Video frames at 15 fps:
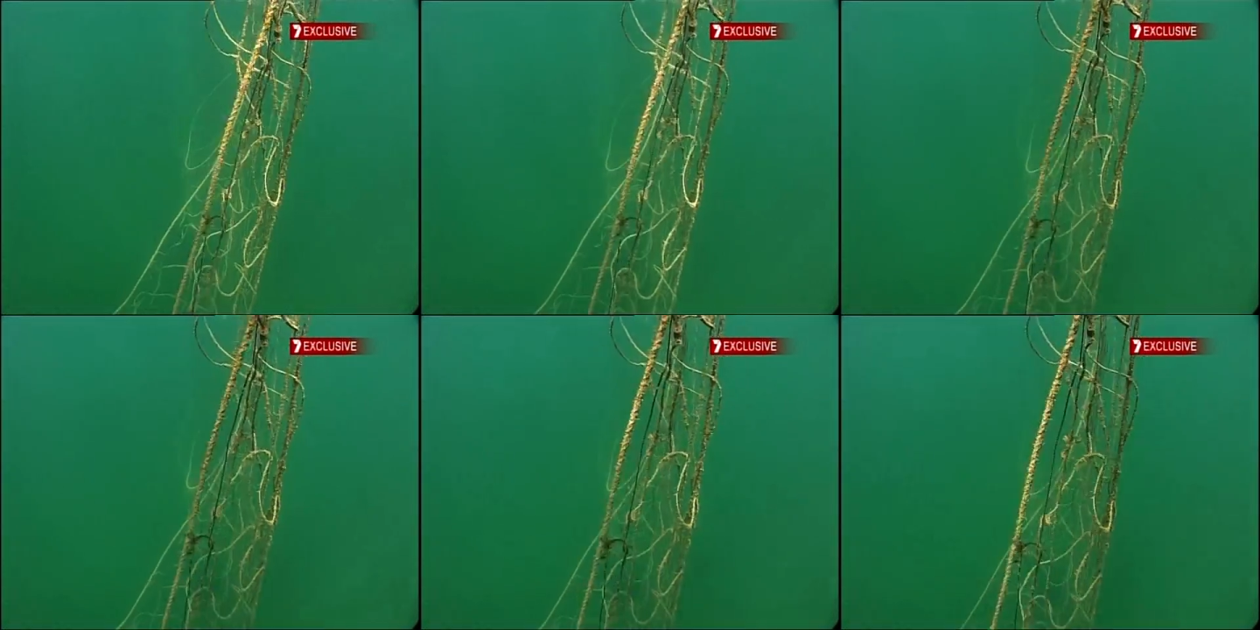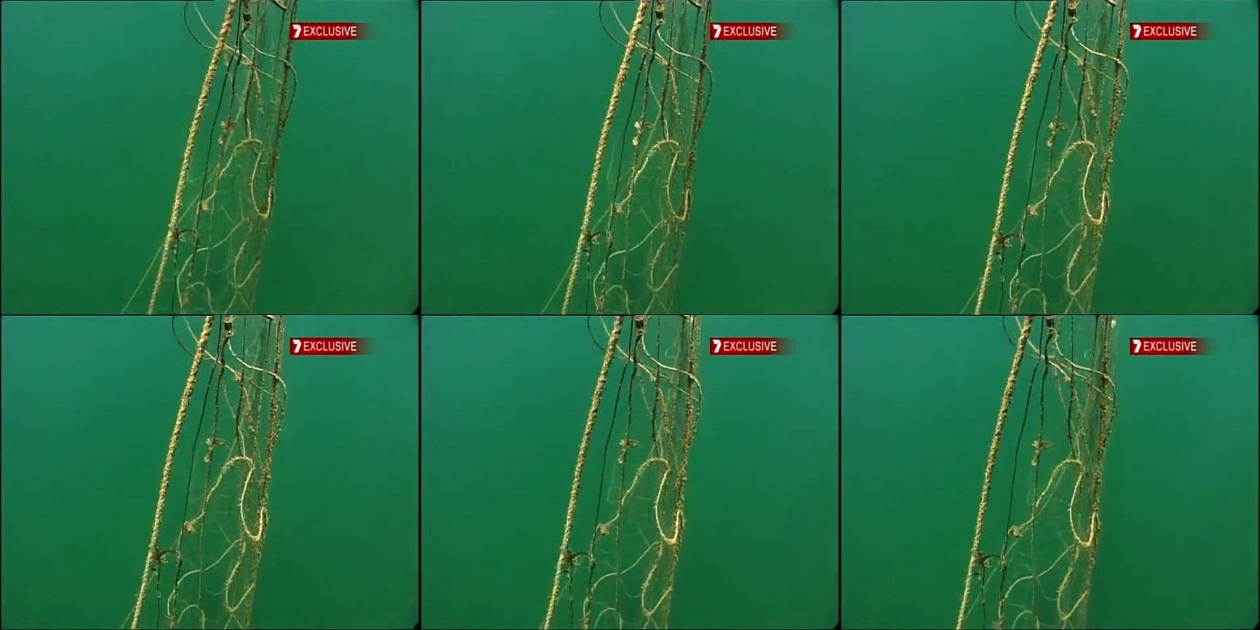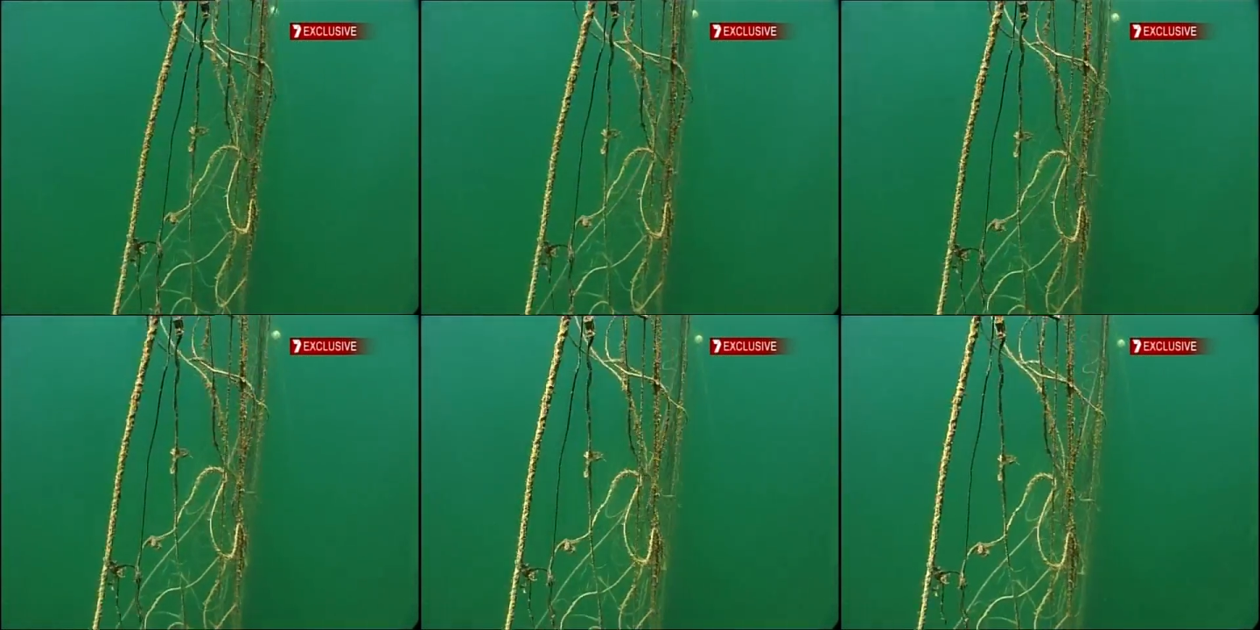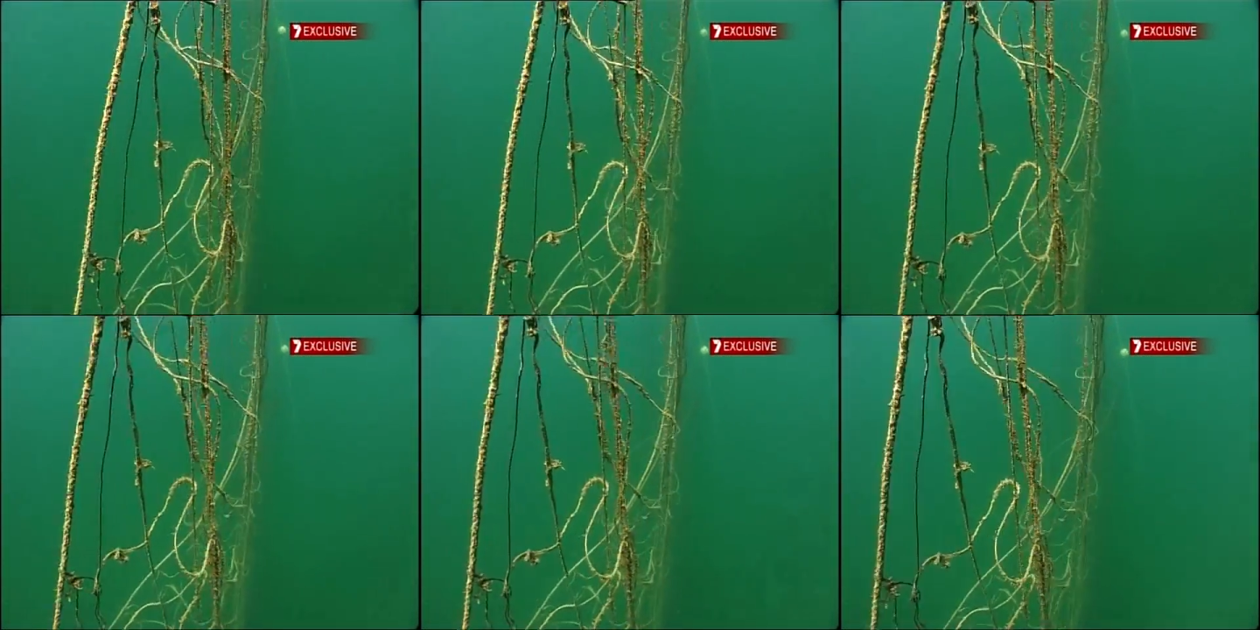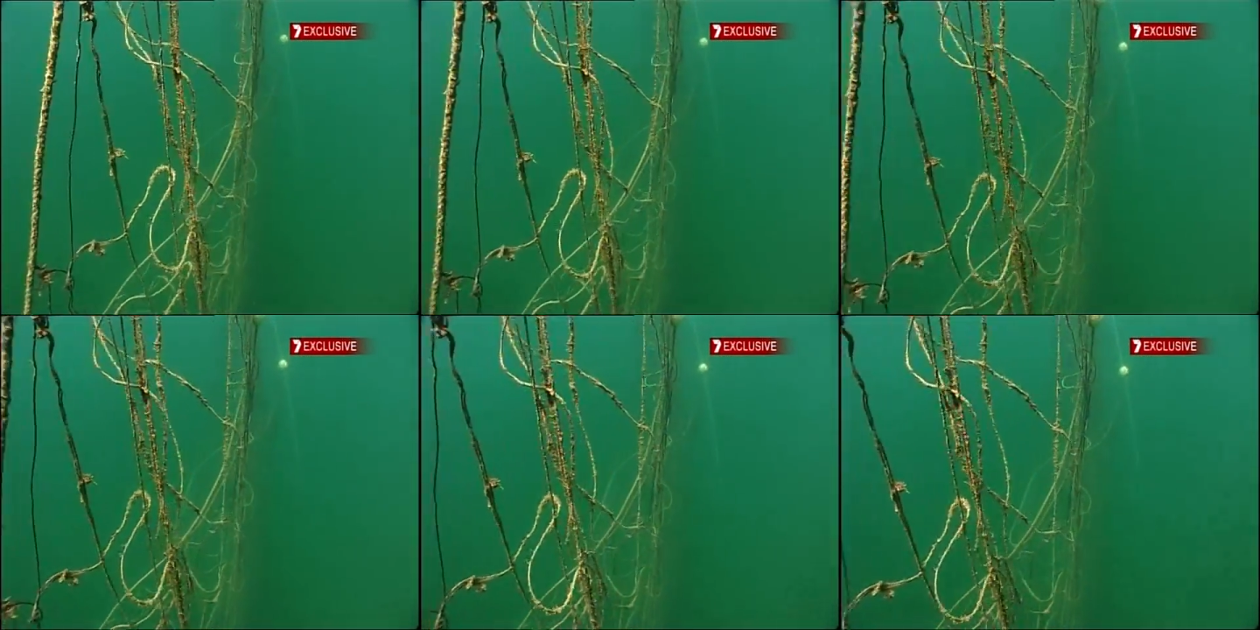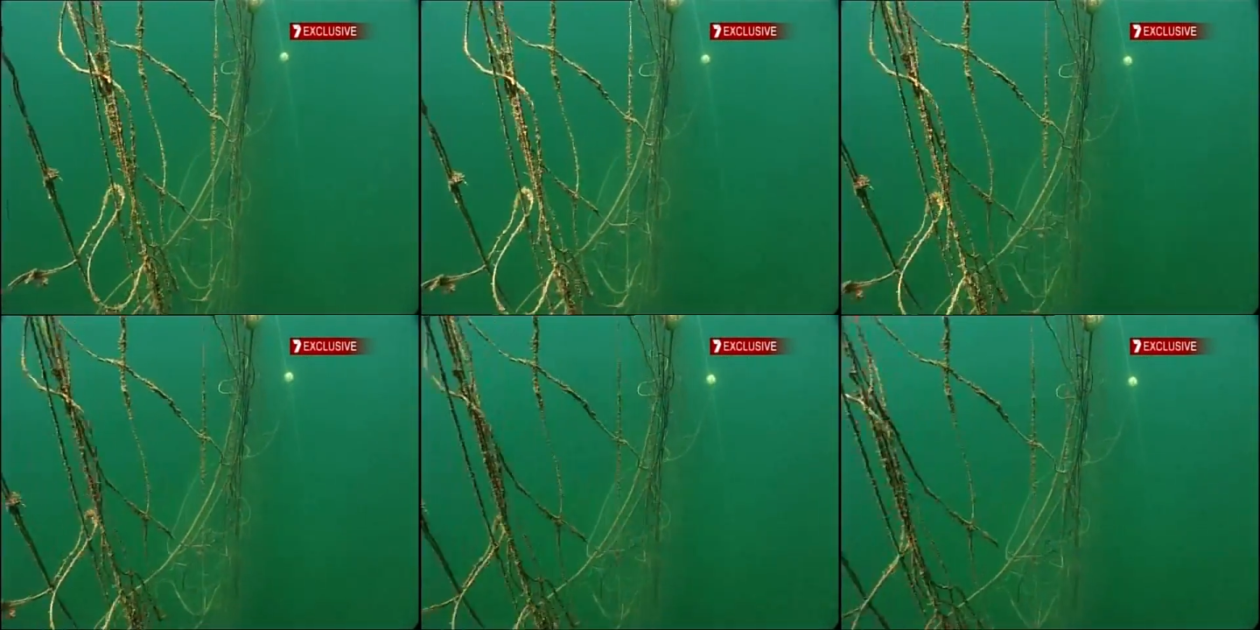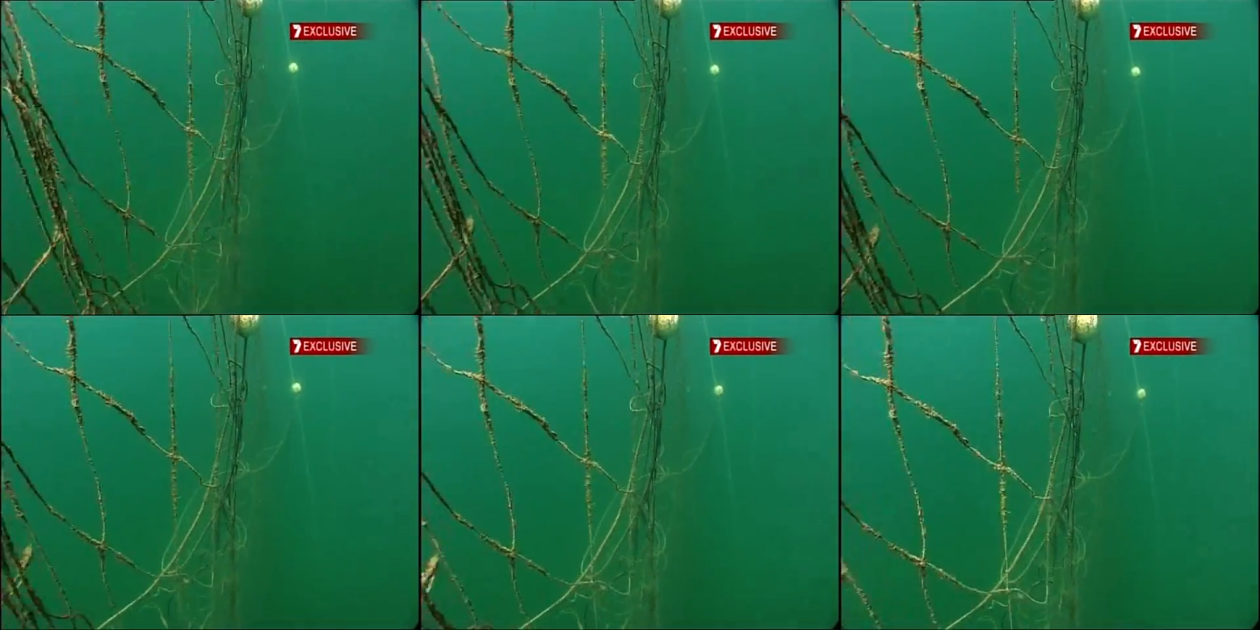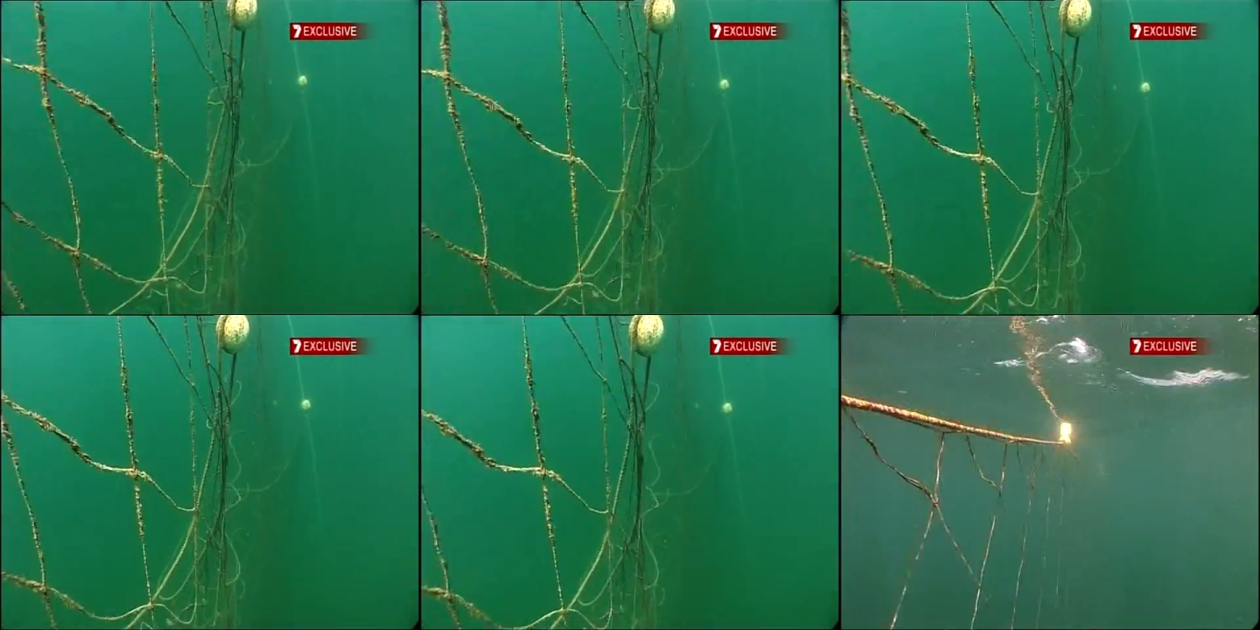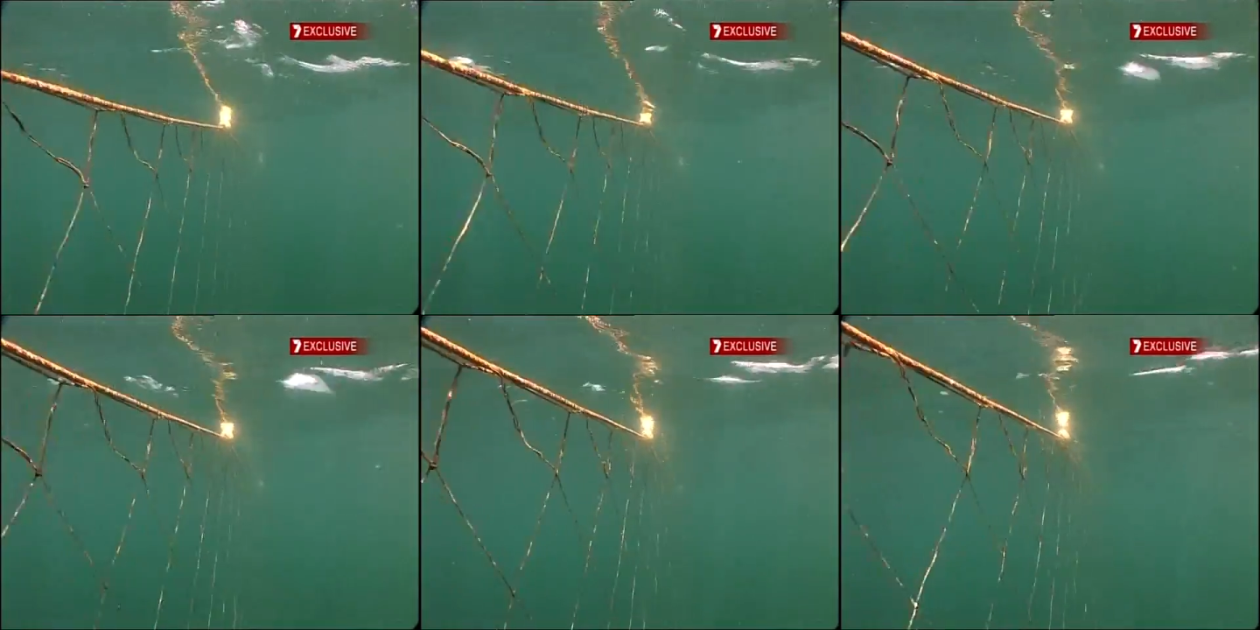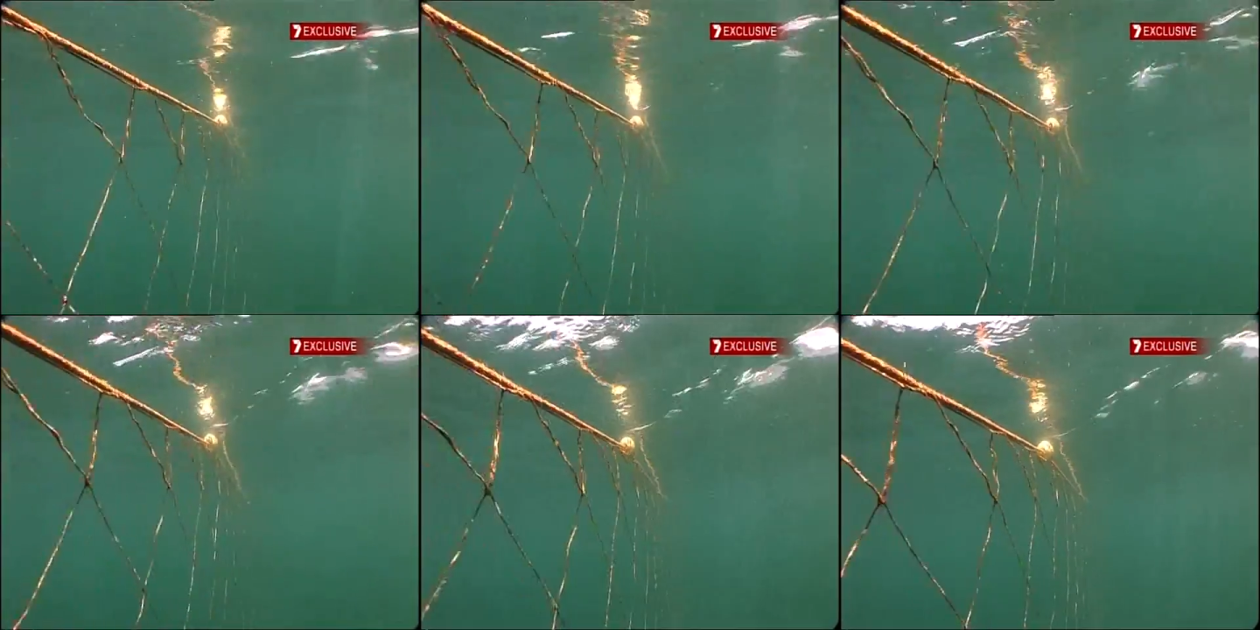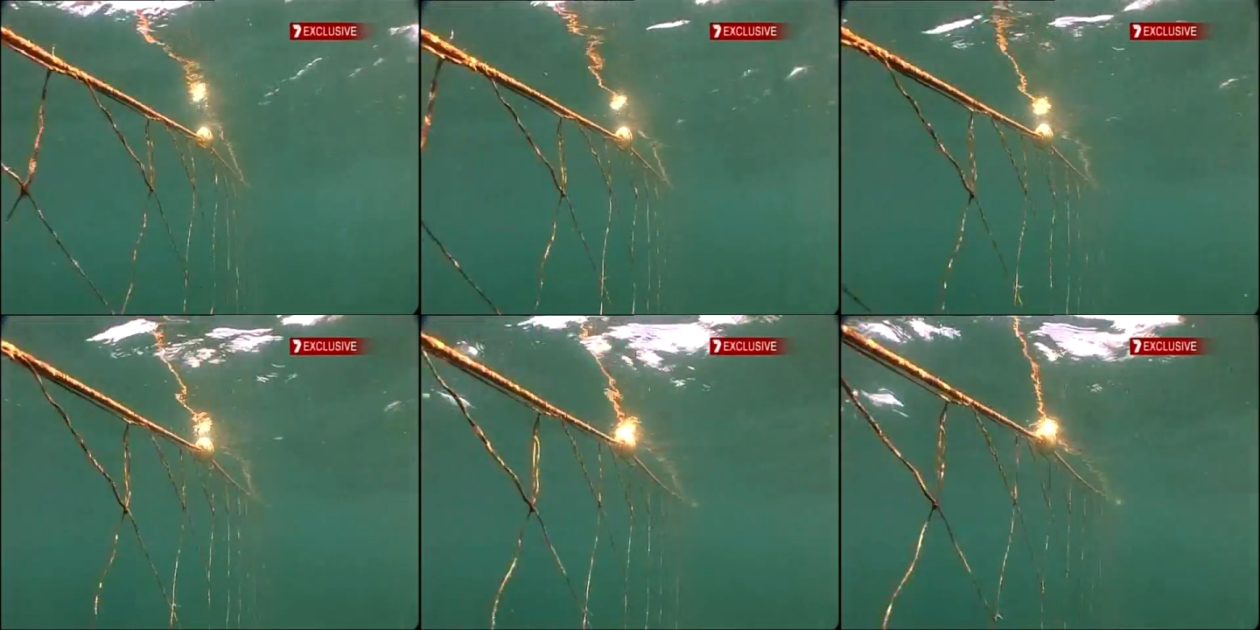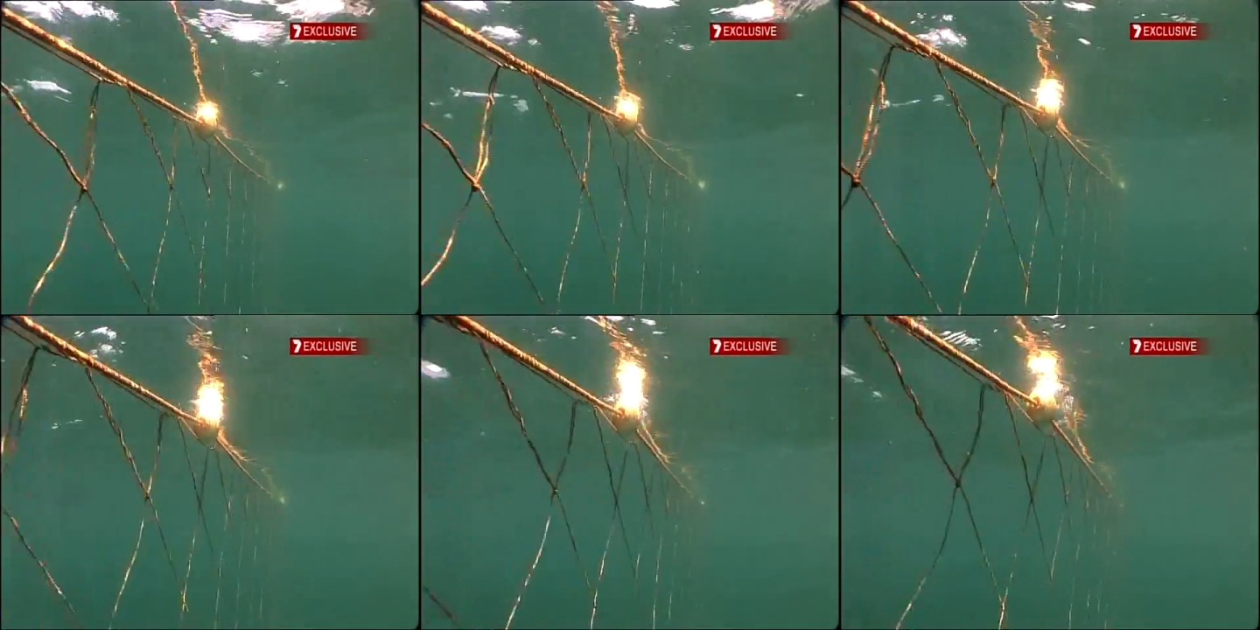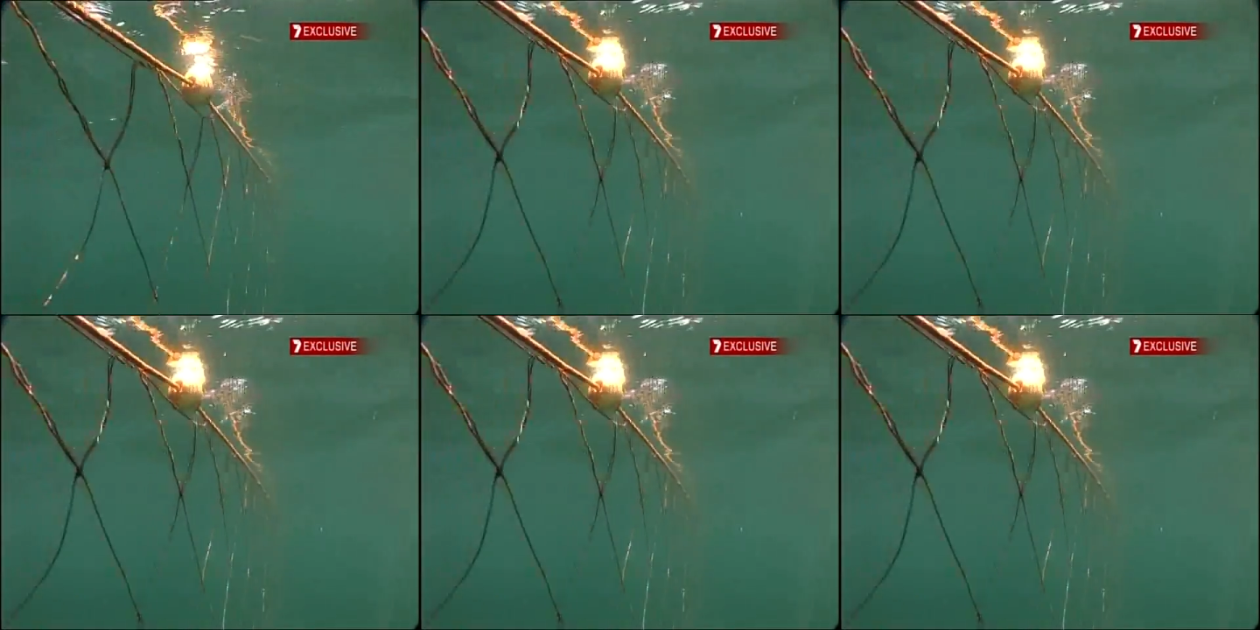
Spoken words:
No face is visible, so there are no lips to read.